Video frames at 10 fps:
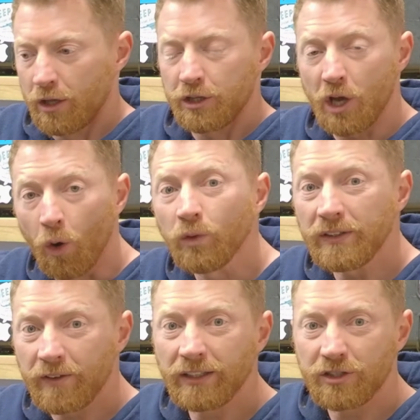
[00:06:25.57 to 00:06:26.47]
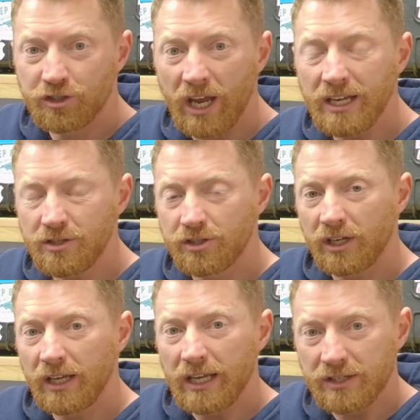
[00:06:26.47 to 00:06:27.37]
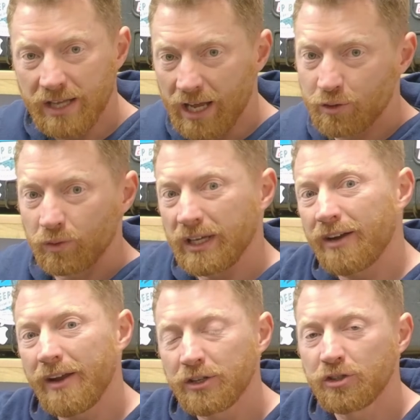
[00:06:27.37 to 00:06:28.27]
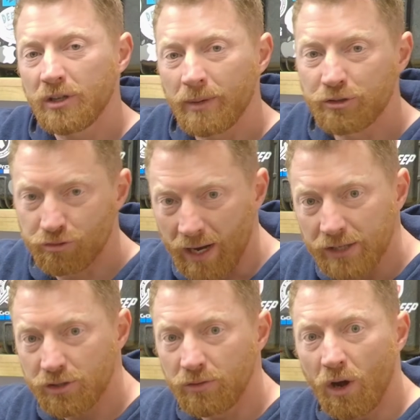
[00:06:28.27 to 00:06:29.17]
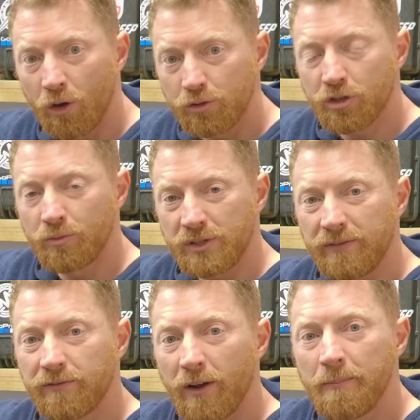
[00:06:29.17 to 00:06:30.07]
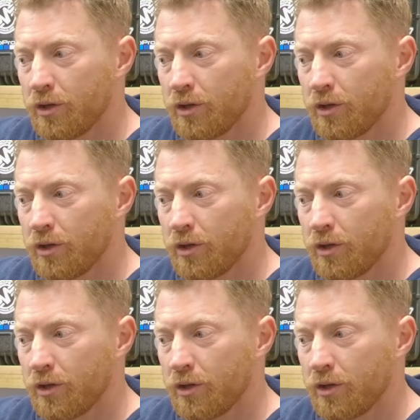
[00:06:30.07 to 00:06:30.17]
The only thing that's changed is the actual direction that my dry suit hose comes in from.